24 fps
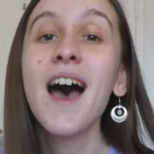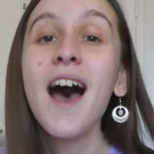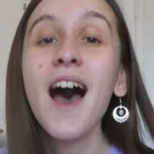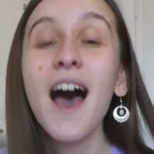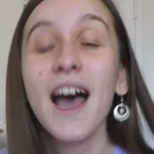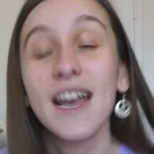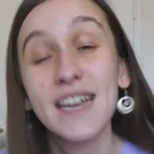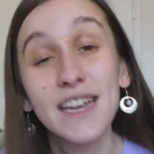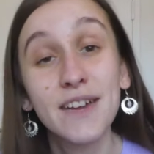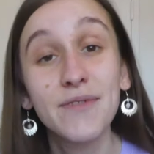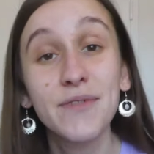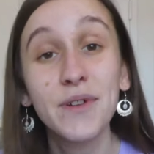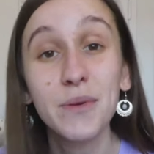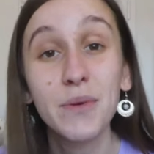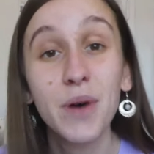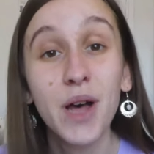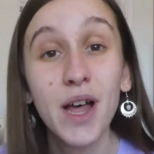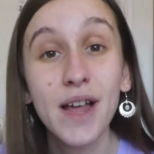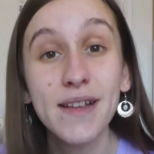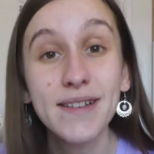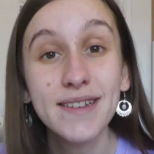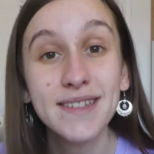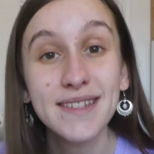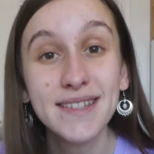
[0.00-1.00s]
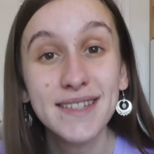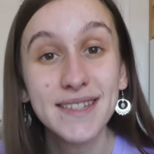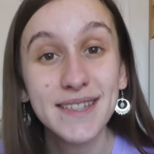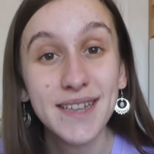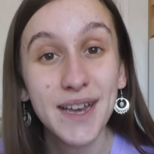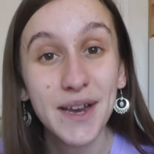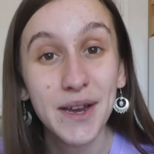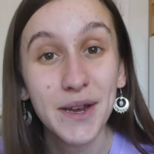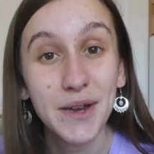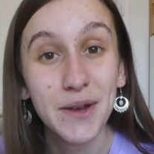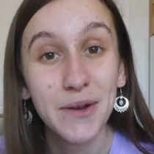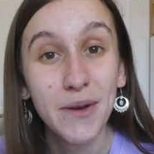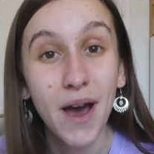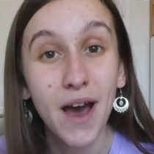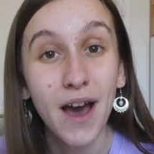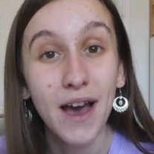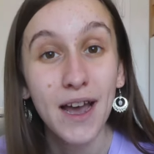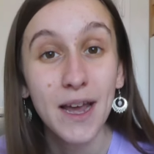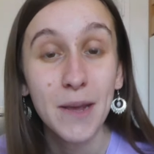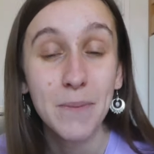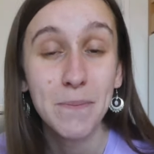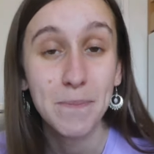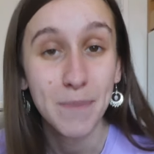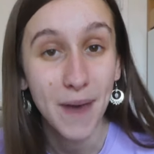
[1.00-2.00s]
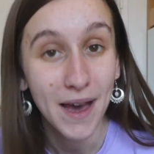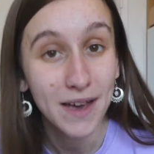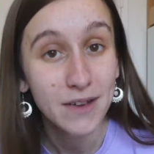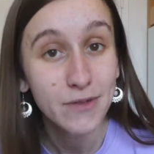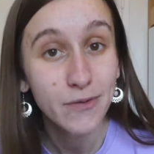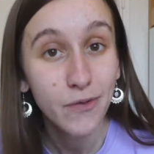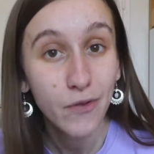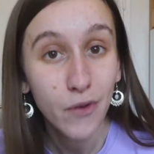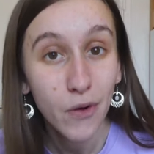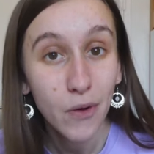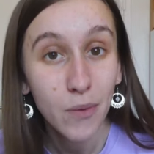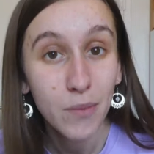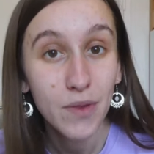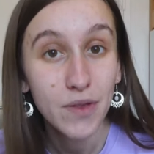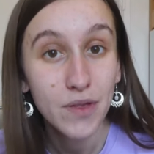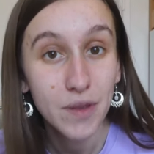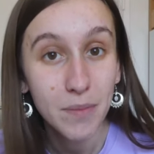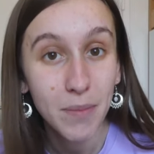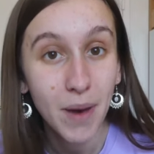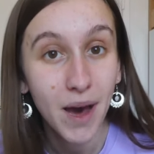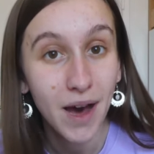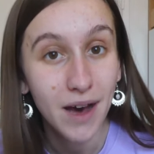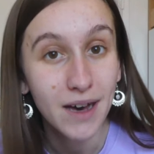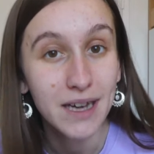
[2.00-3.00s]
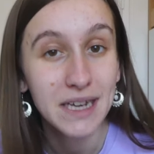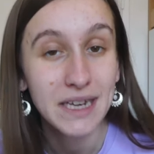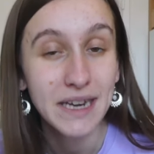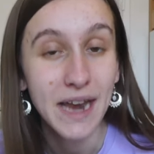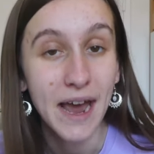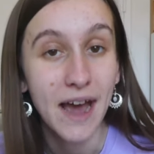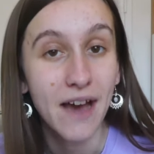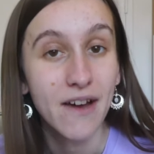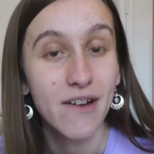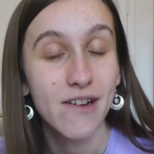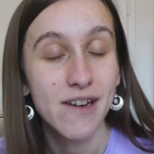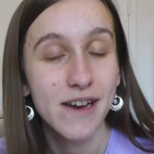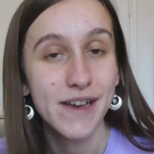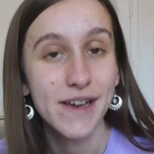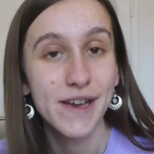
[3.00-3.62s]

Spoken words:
Hi everyone, so I'm back from the park now.